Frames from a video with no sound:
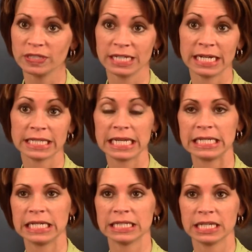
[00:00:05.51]
in
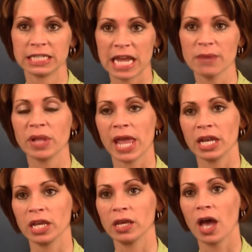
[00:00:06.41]
its estate
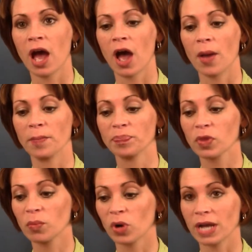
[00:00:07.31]
planning
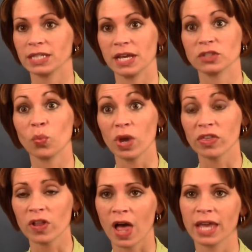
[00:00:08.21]
process
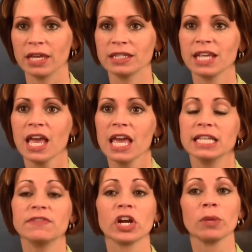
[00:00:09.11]
with clients
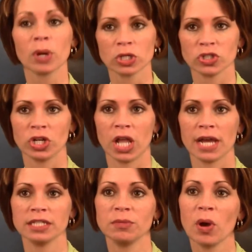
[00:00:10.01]
is very
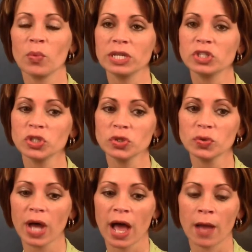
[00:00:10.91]
personalized, but we
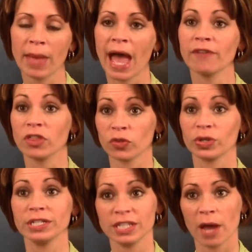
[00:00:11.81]
do have a
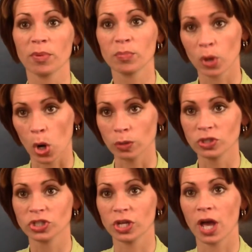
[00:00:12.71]
three-step
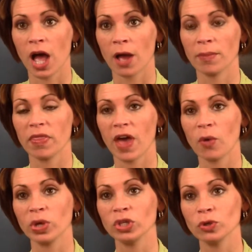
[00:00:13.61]
approach that
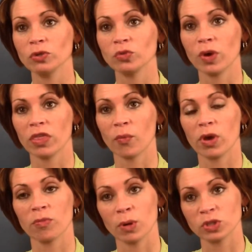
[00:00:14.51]
we use
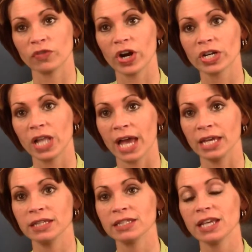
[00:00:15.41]
with most of our clients.